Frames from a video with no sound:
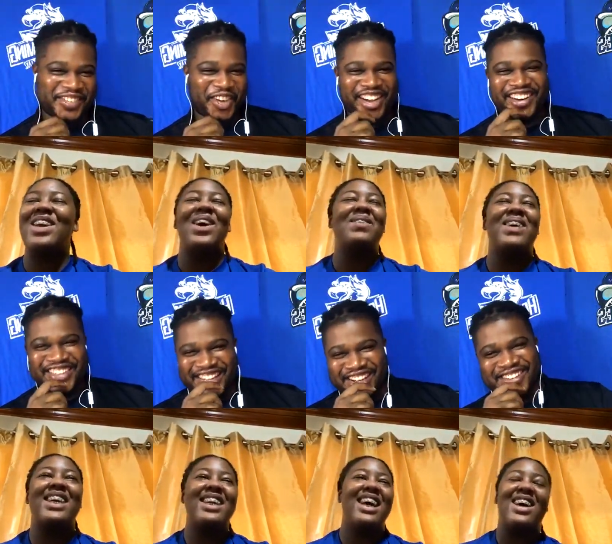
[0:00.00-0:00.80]
Speaker 1: working
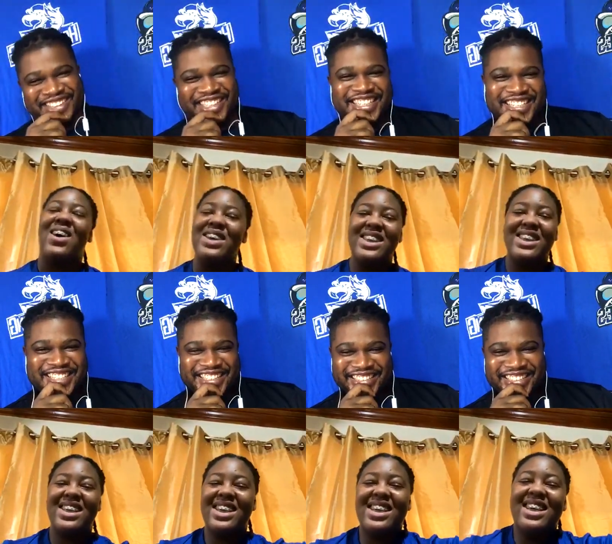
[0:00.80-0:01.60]
out now.
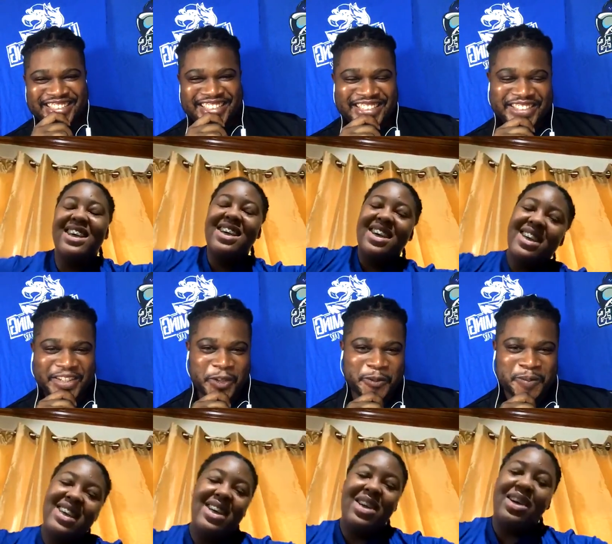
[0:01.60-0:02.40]

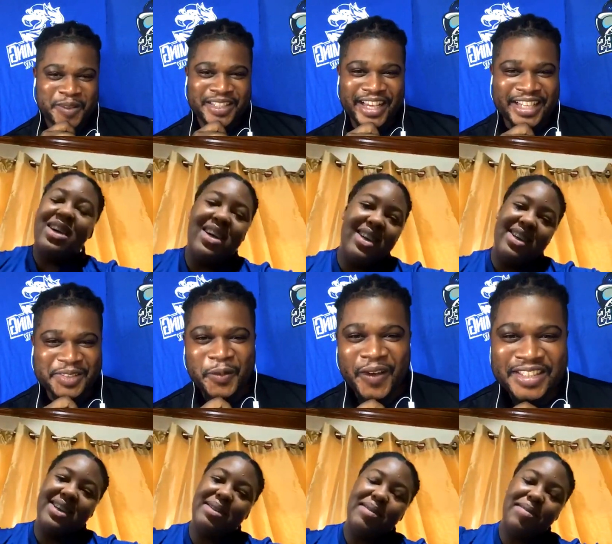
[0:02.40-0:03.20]
So,
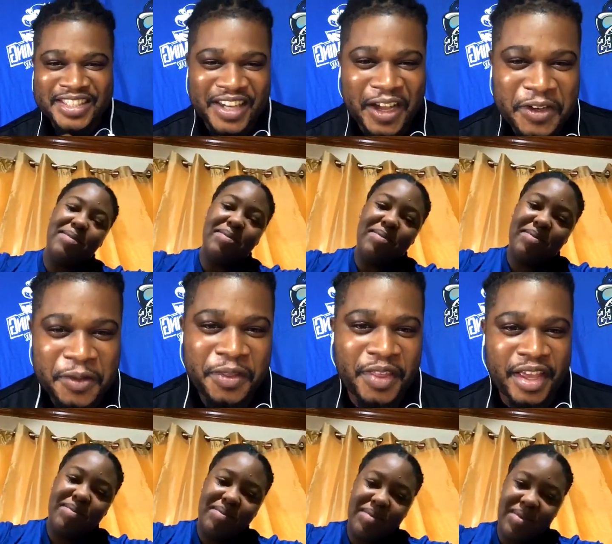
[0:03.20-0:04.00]
Next question: How do
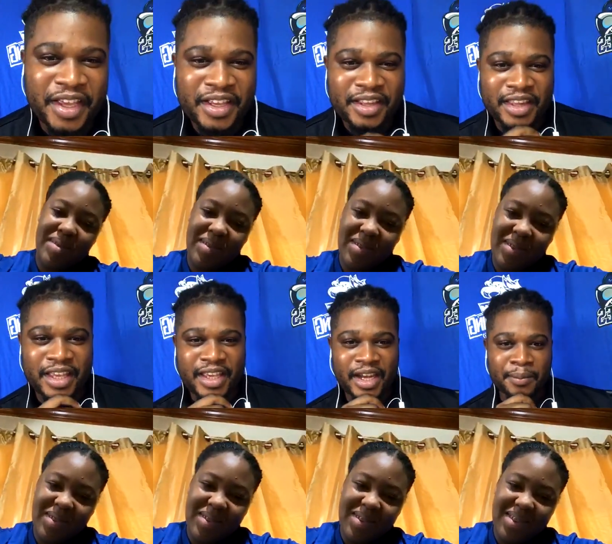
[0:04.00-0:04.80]
you think
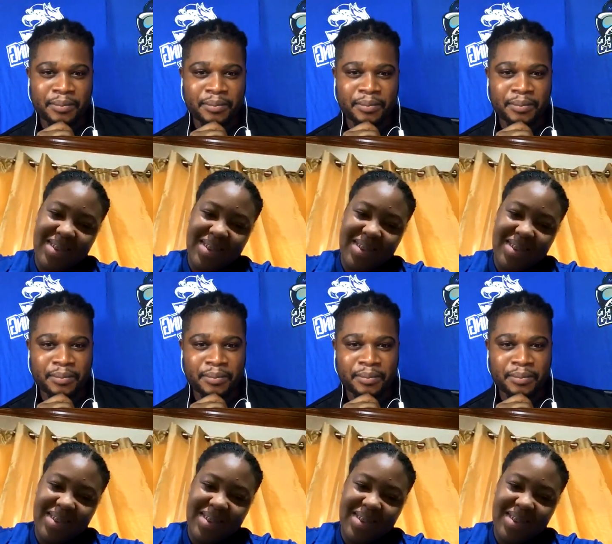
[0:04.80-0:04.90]
they can